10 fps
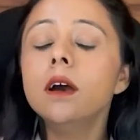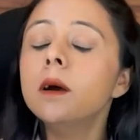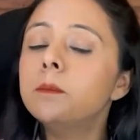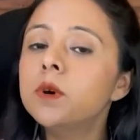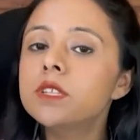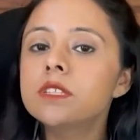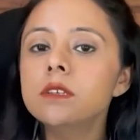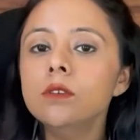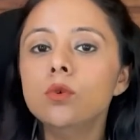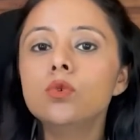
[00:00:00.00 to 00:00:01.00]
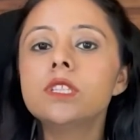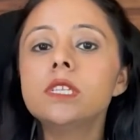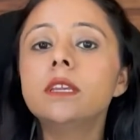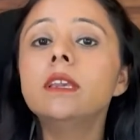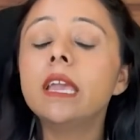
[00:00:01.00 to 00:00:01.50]
A person who is
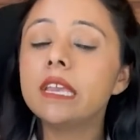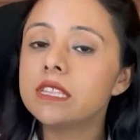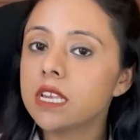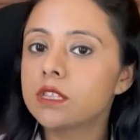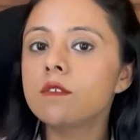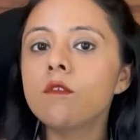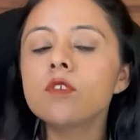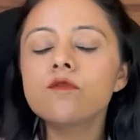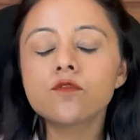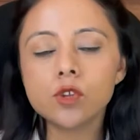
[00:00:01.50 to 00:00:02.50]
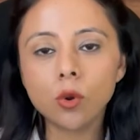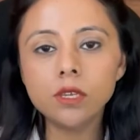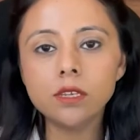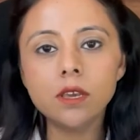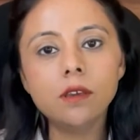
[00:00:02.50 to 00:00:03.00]
taking excessive of
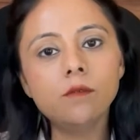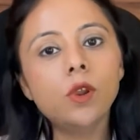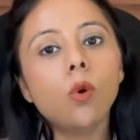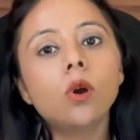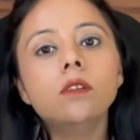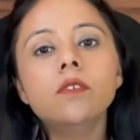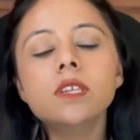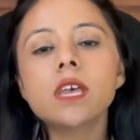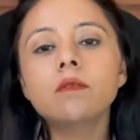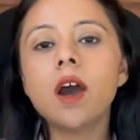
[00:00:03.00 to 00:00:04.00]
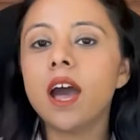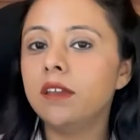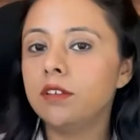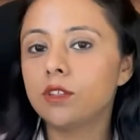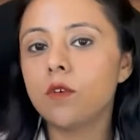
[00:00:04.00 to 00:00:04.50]
salt will always have a
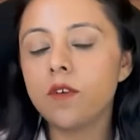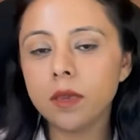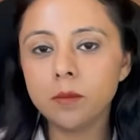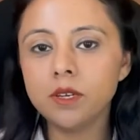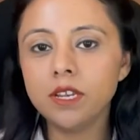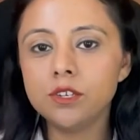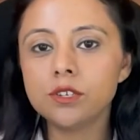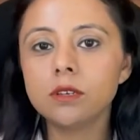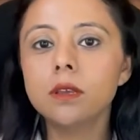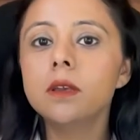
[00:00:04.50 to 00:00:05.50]
high risk of hypertension.